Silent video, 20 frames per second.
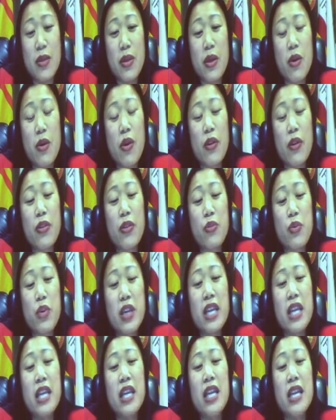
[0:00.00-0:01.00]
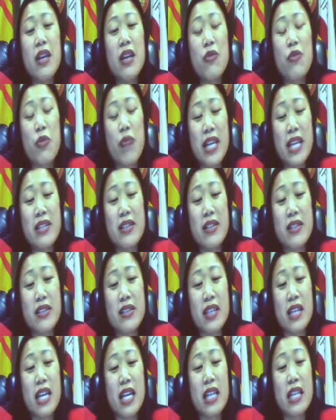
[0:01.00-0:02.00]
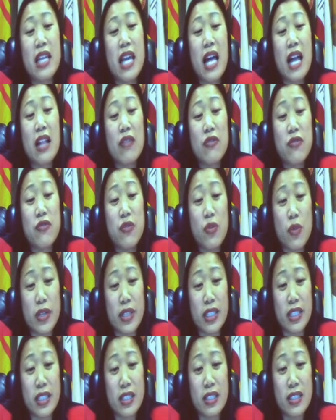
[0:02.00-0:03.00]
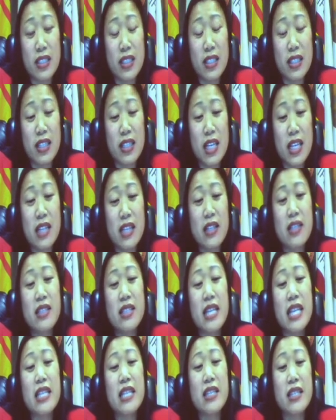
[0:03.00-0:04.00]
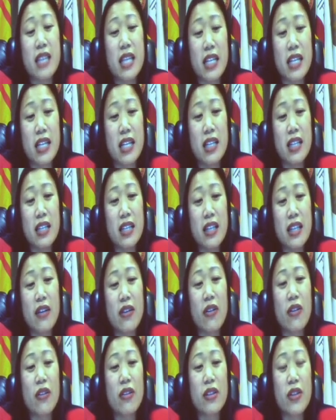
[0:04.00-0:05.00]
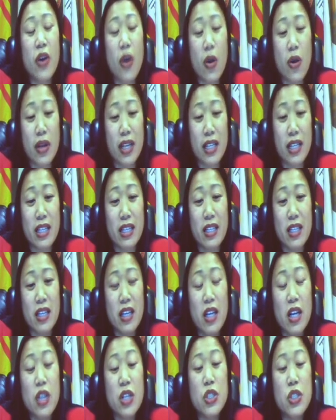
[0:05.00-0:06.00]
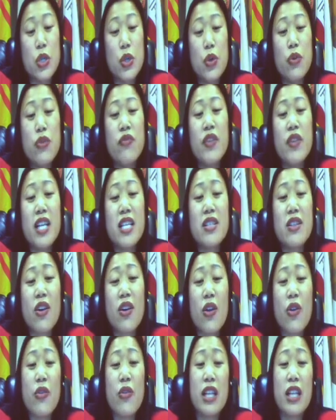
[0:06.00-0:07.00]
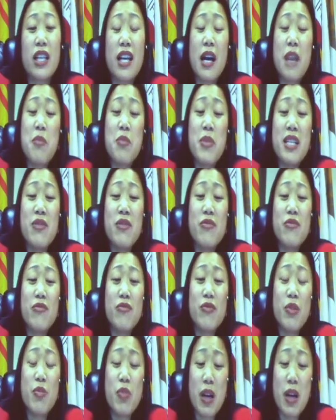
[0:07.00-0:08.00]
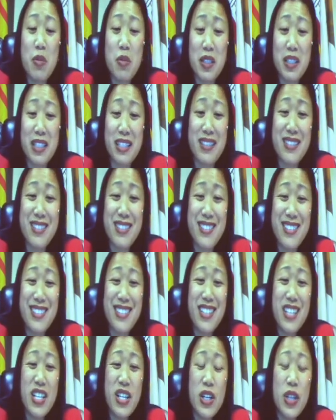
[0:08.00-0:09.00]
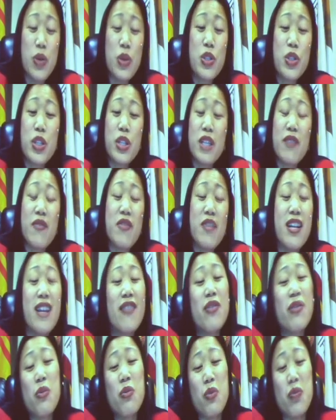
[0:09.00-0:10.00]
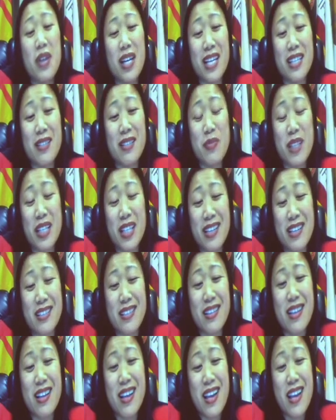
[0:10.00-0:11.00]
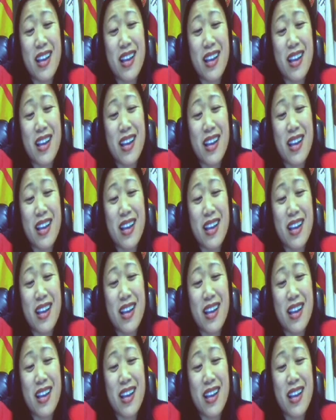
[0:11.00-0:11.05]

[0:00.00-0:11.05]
There are three races in California in the state senate that are, two of us are incumbent Republicans who should have never won because